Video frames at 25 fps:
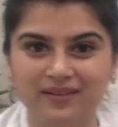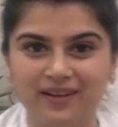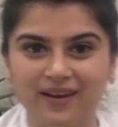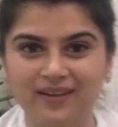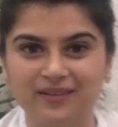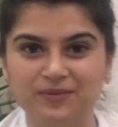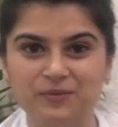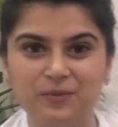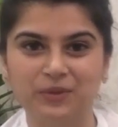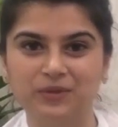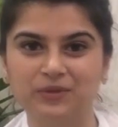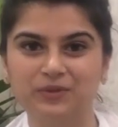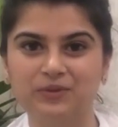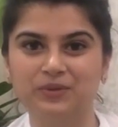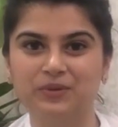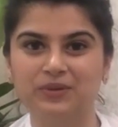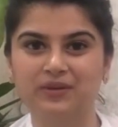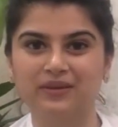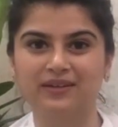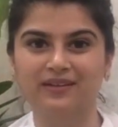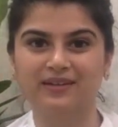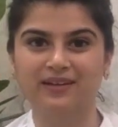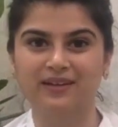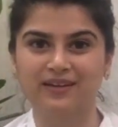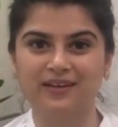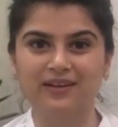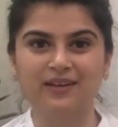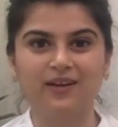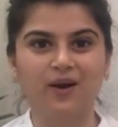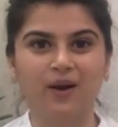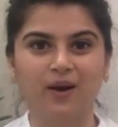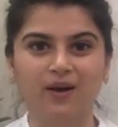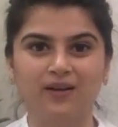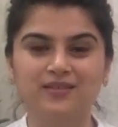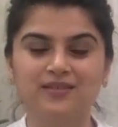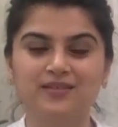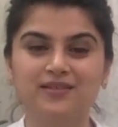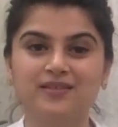I didn't want to throw it at any
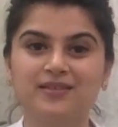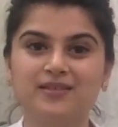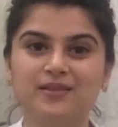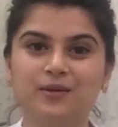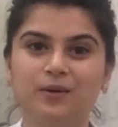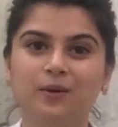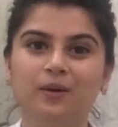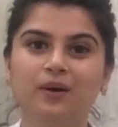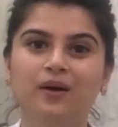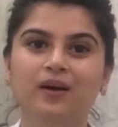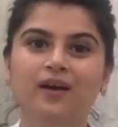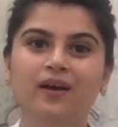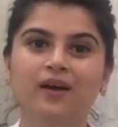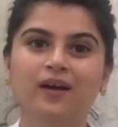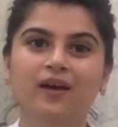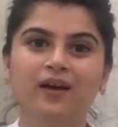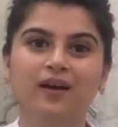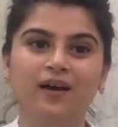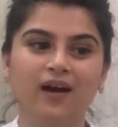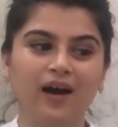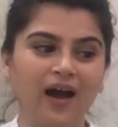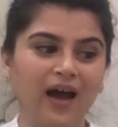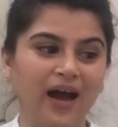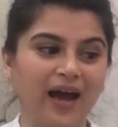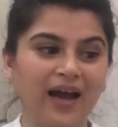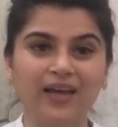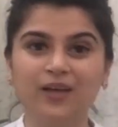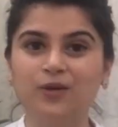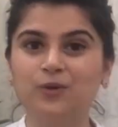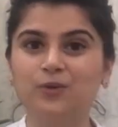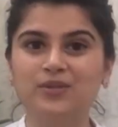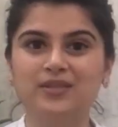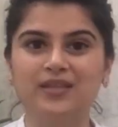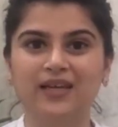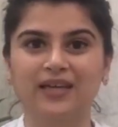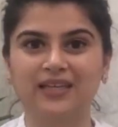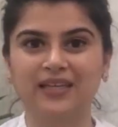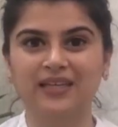cost. So I
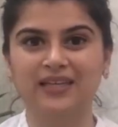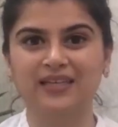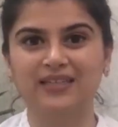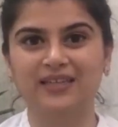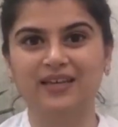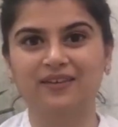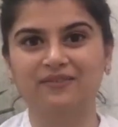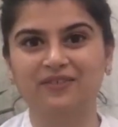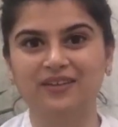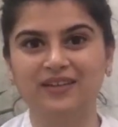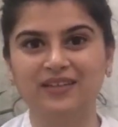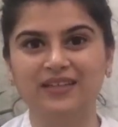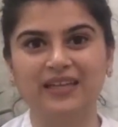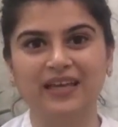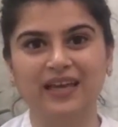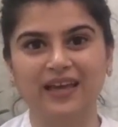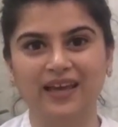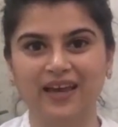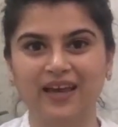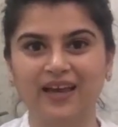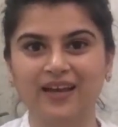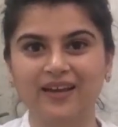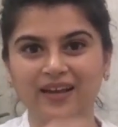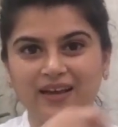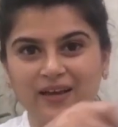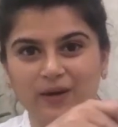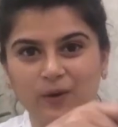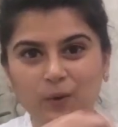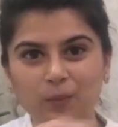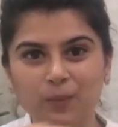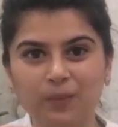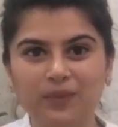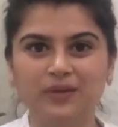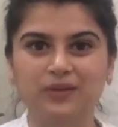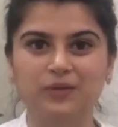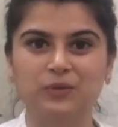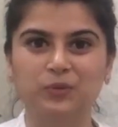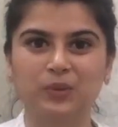use that kit every day, and I
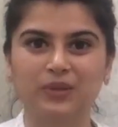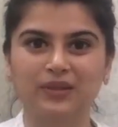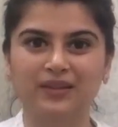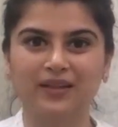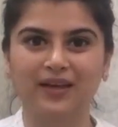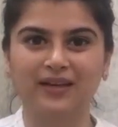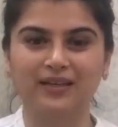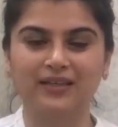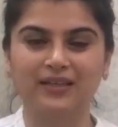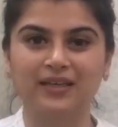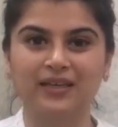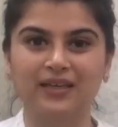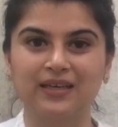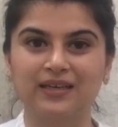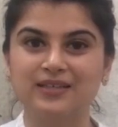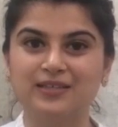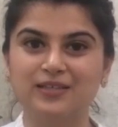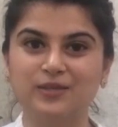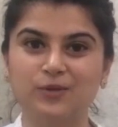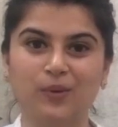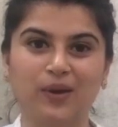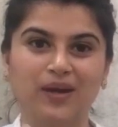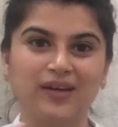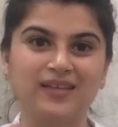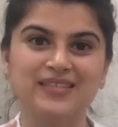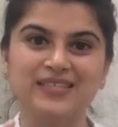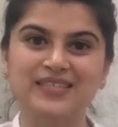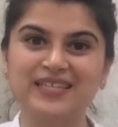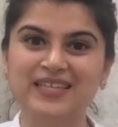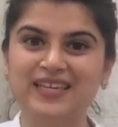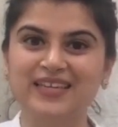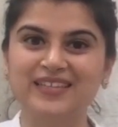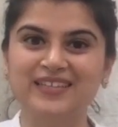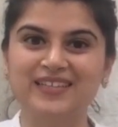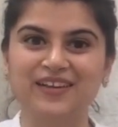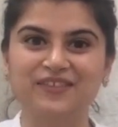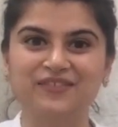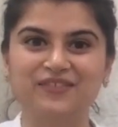open it with that key. So I see
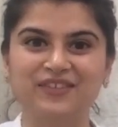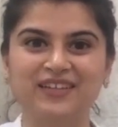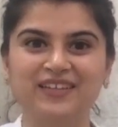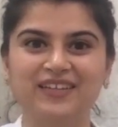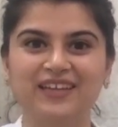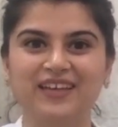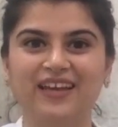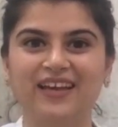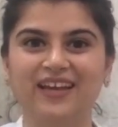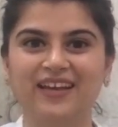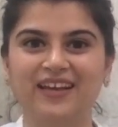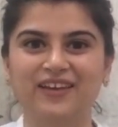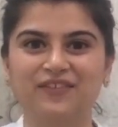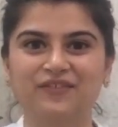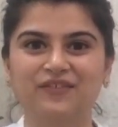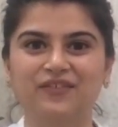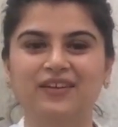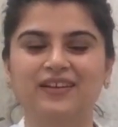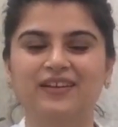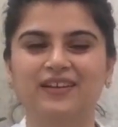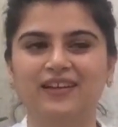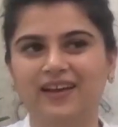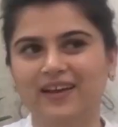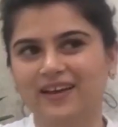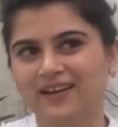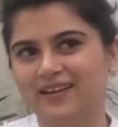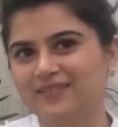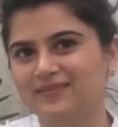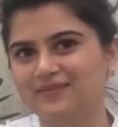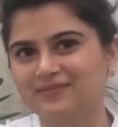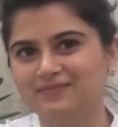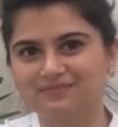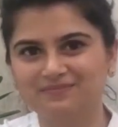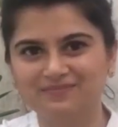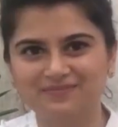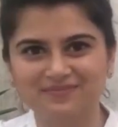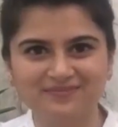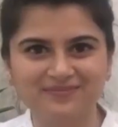it every day, and I feel like,
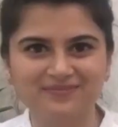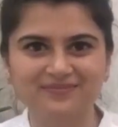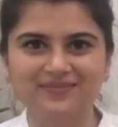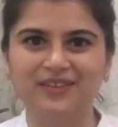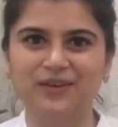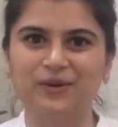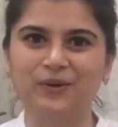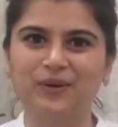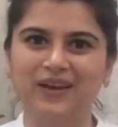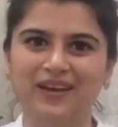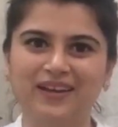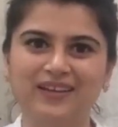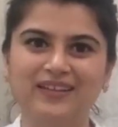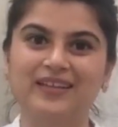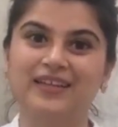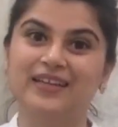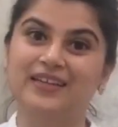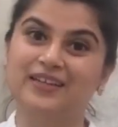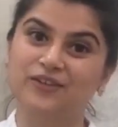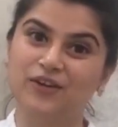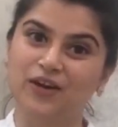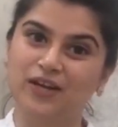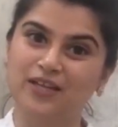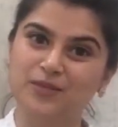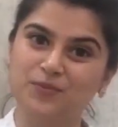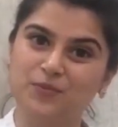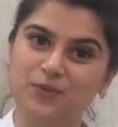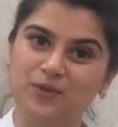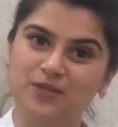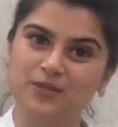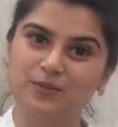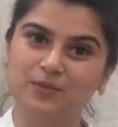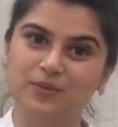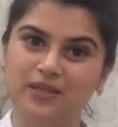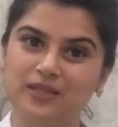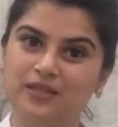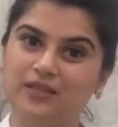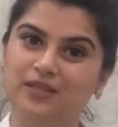okay, it
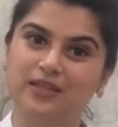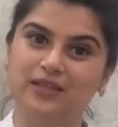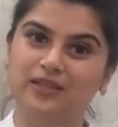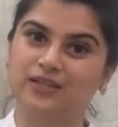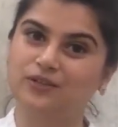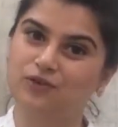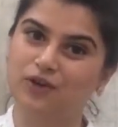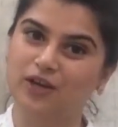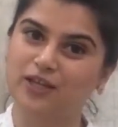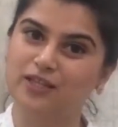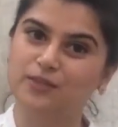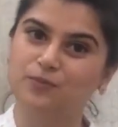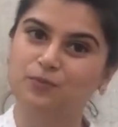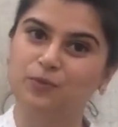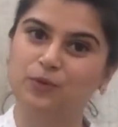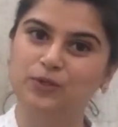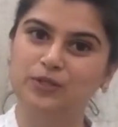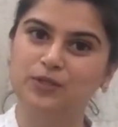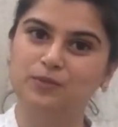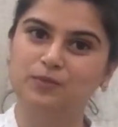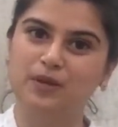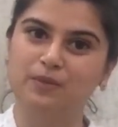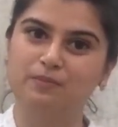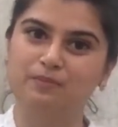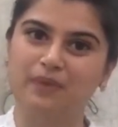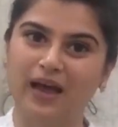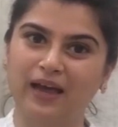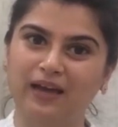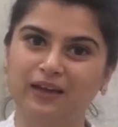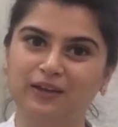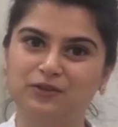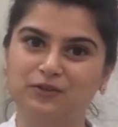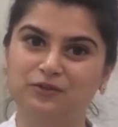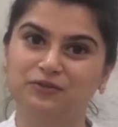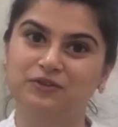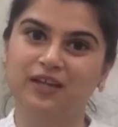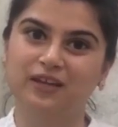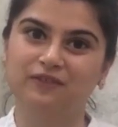transports me back
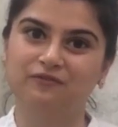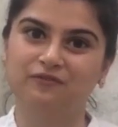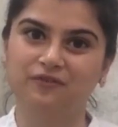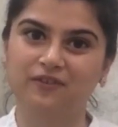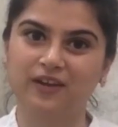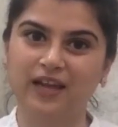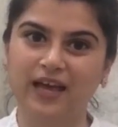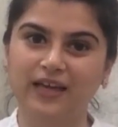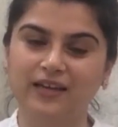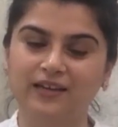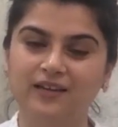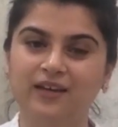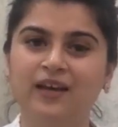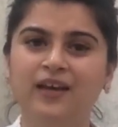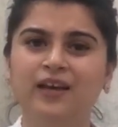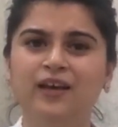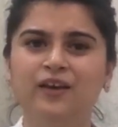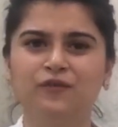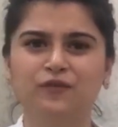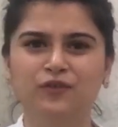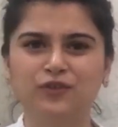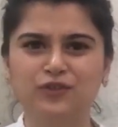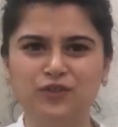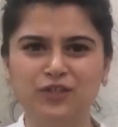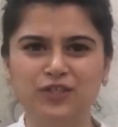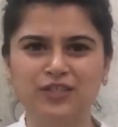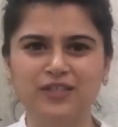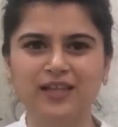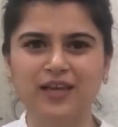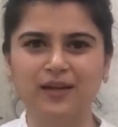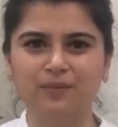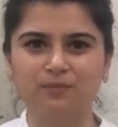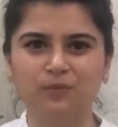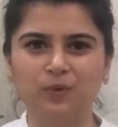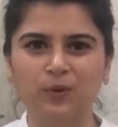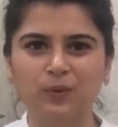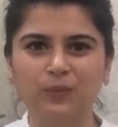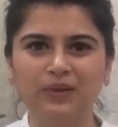into that flat for just
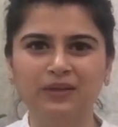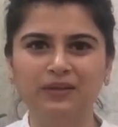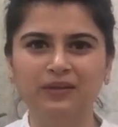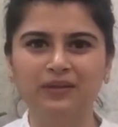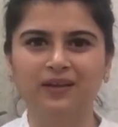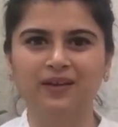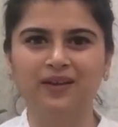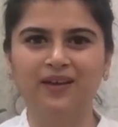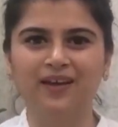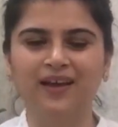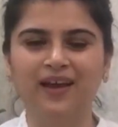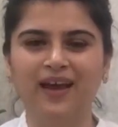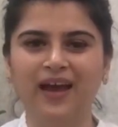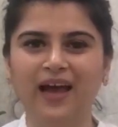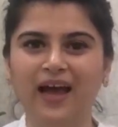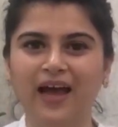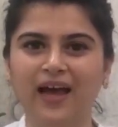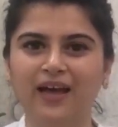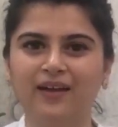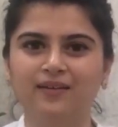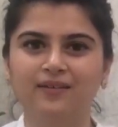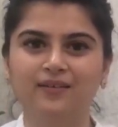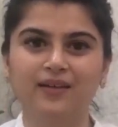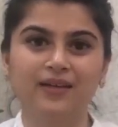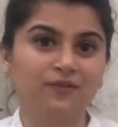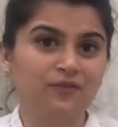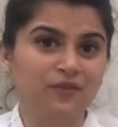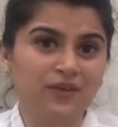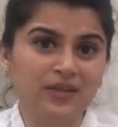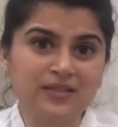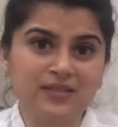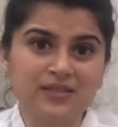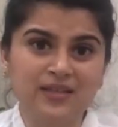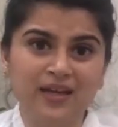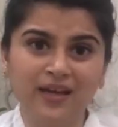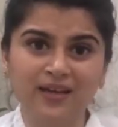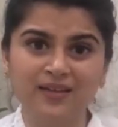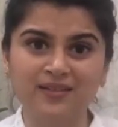that moment, and it
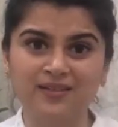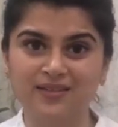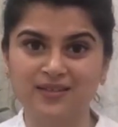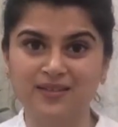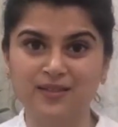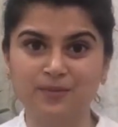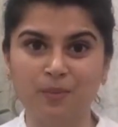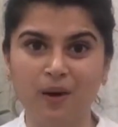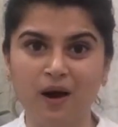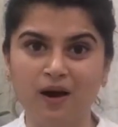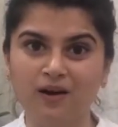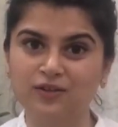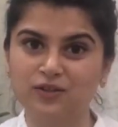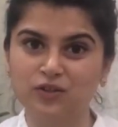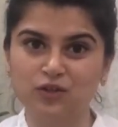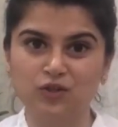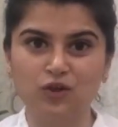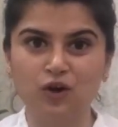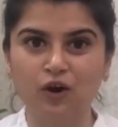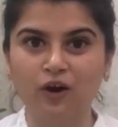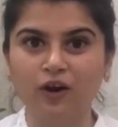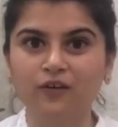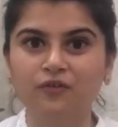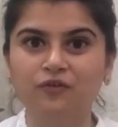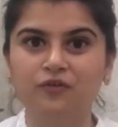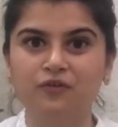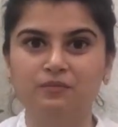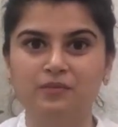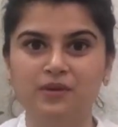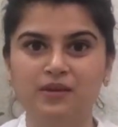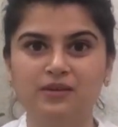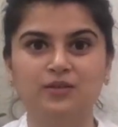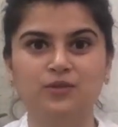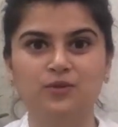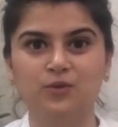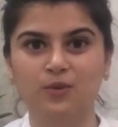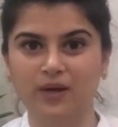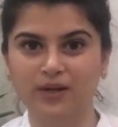feels nice. It sparks joy for
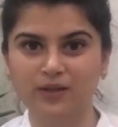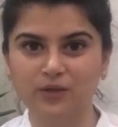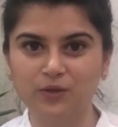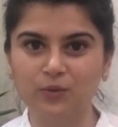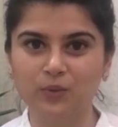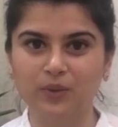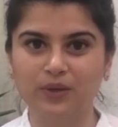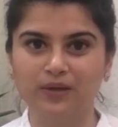me, so I do